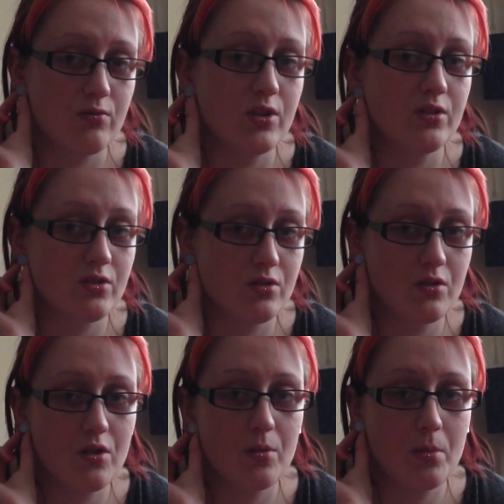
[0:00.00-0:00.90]
loosened
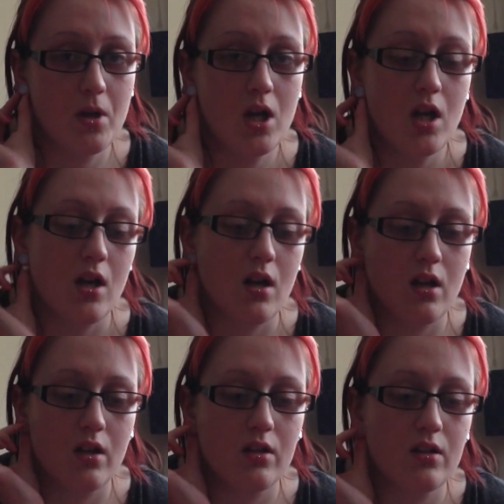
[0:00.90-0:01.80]
up,
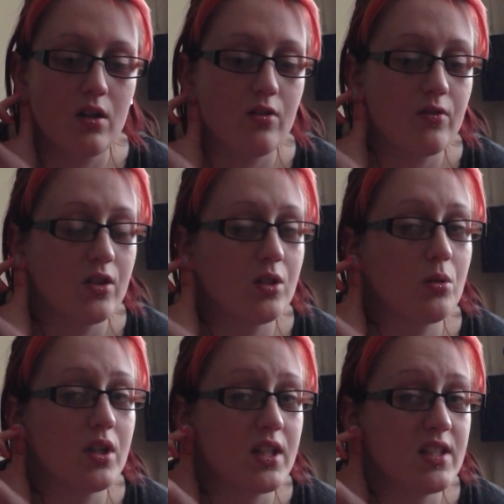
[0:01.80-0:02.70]
and I find it
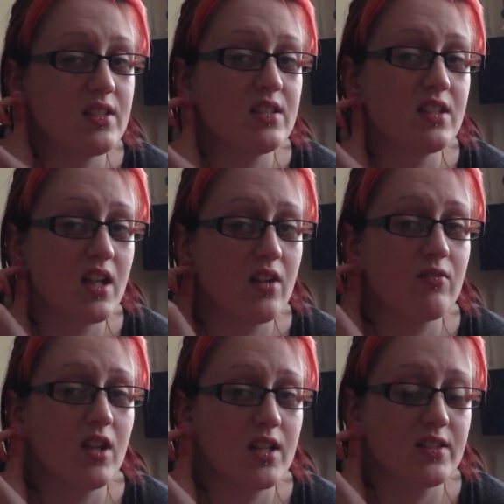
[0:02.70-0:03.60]
quite easy to get
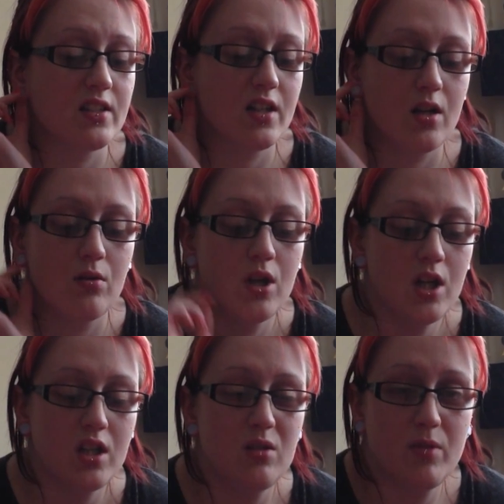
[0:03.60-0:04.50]
flares in and out.
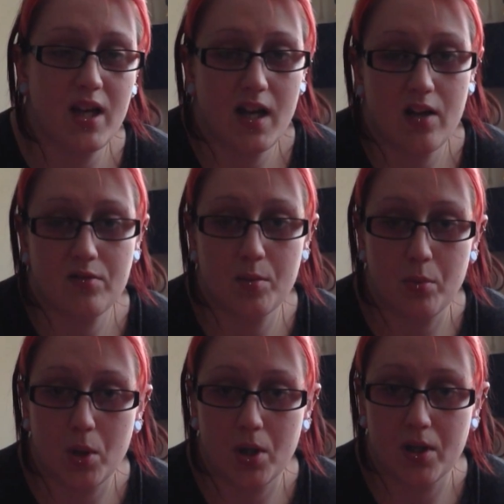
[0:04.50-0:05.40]
You may have to
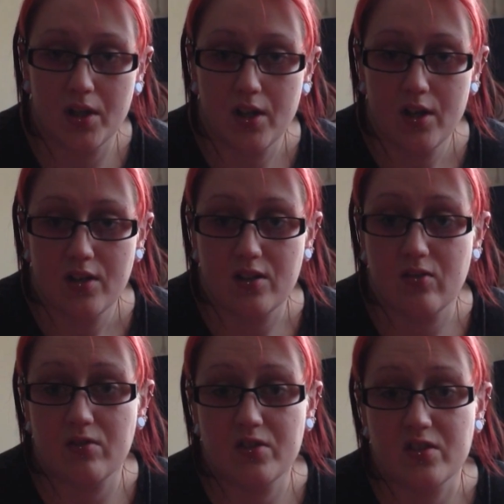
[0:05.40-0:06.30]
buy
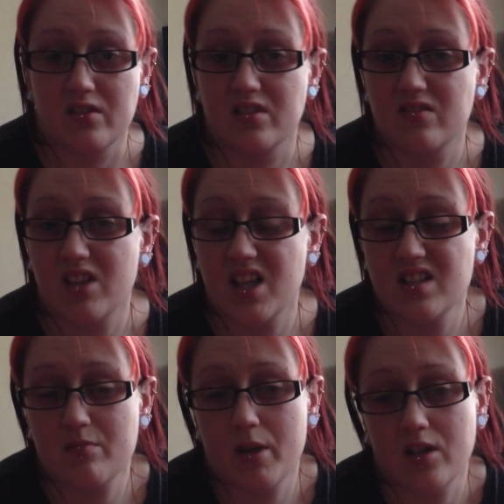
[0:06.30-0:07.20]
different size flares
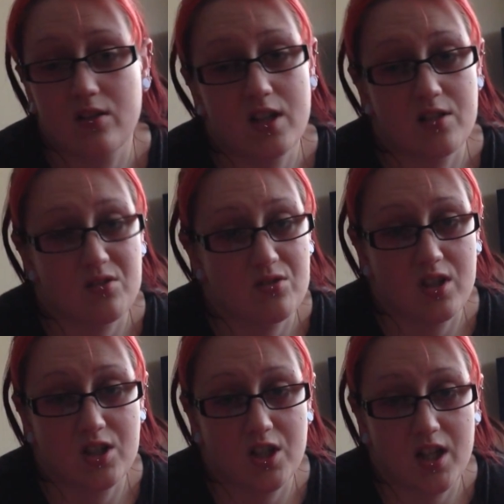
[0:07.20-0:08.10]
depending on how
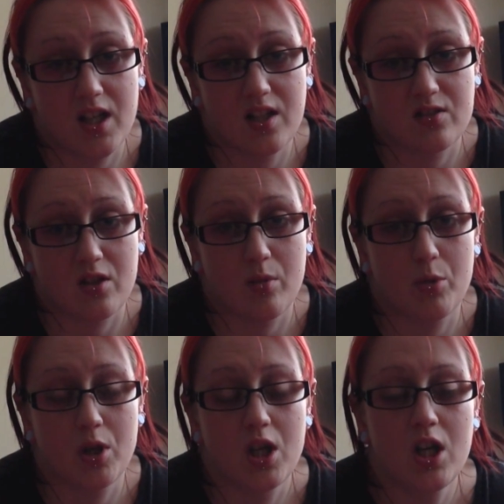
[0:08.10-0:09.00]
stretchy your ears are,
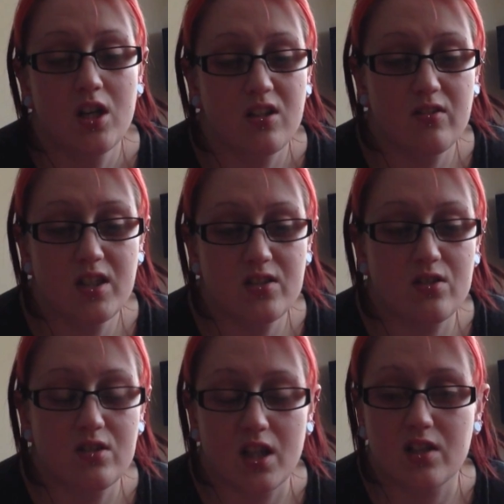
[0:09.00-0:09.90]
but your ears
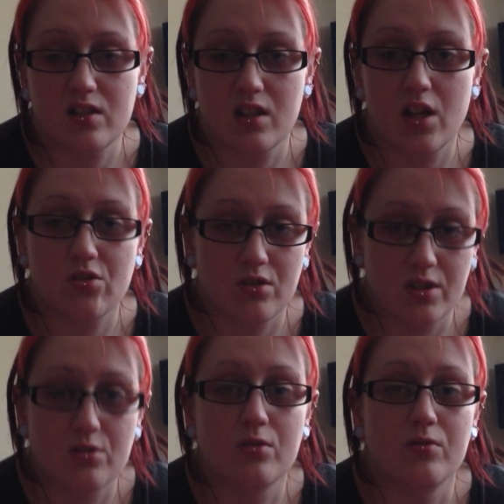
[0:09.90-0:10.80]
do tend to naturally
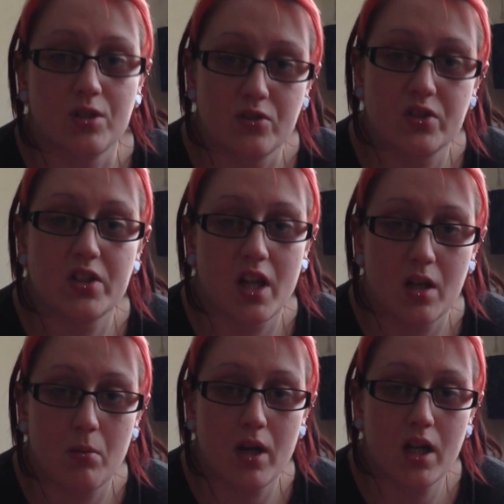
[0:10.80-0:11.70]
sort of loosen
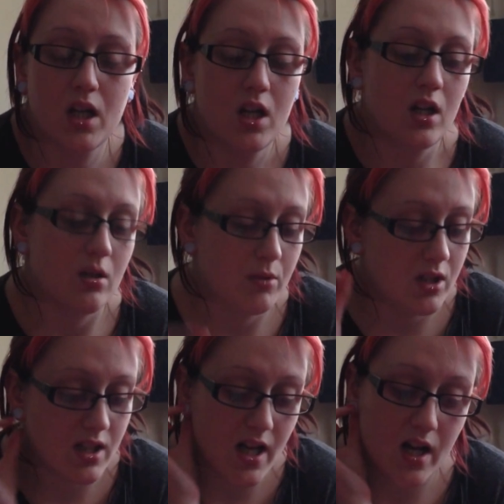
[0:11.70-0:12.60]
anyway. I
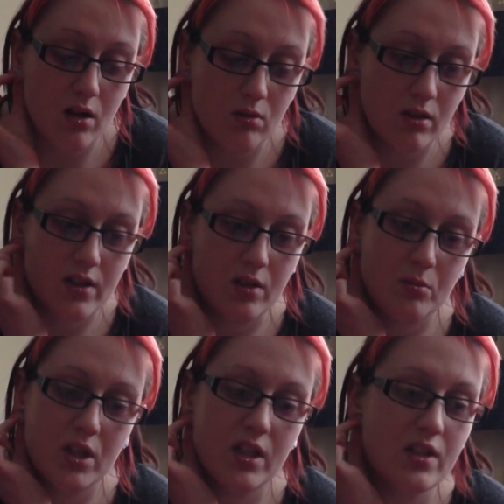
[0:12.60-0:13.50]
mean, now I think
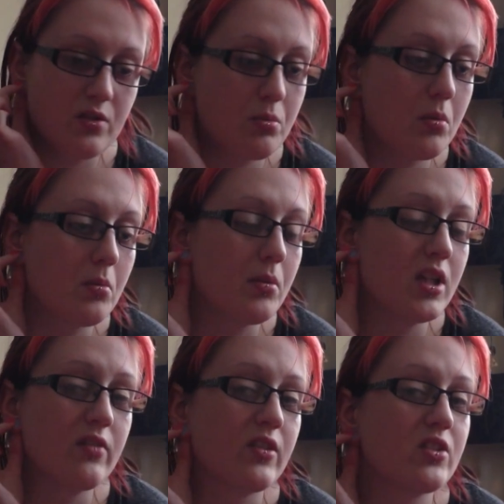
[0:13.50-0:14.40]
my ears are
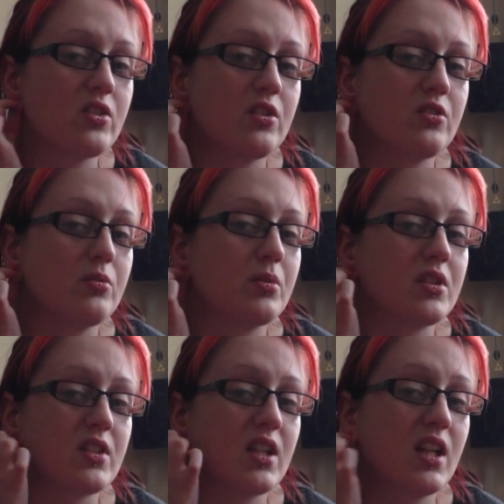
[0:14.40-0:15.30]
probably even a size up
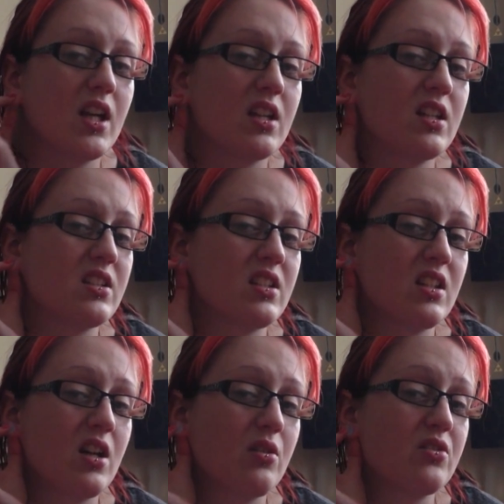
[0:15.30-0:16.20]
because I can get these in
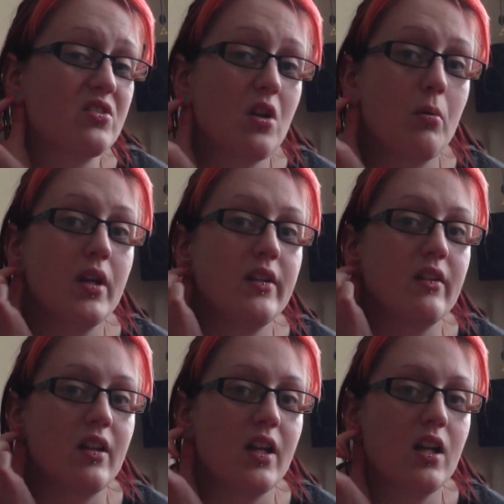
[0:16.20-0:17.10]
and out so
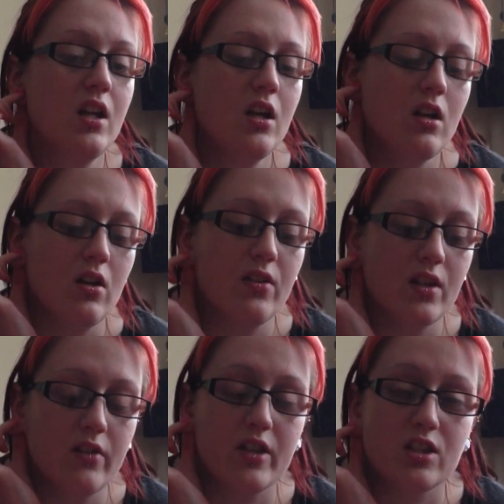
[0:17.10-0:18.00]
easily. I
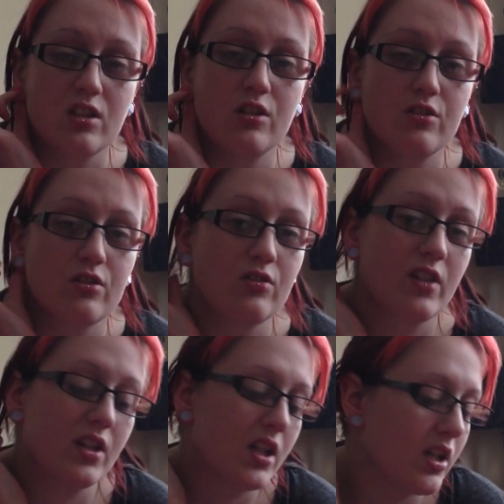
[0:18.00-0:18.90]
think they've actually loosened
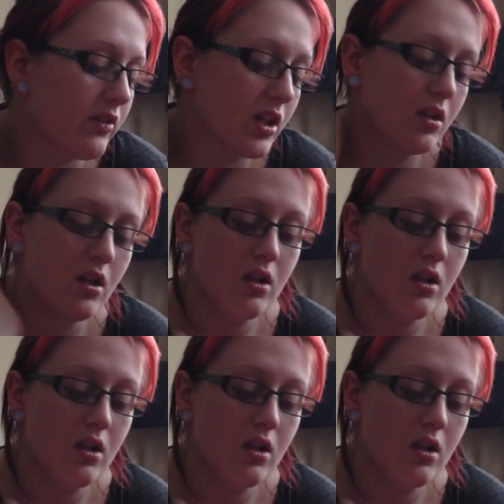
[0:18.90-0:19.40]
around the earring.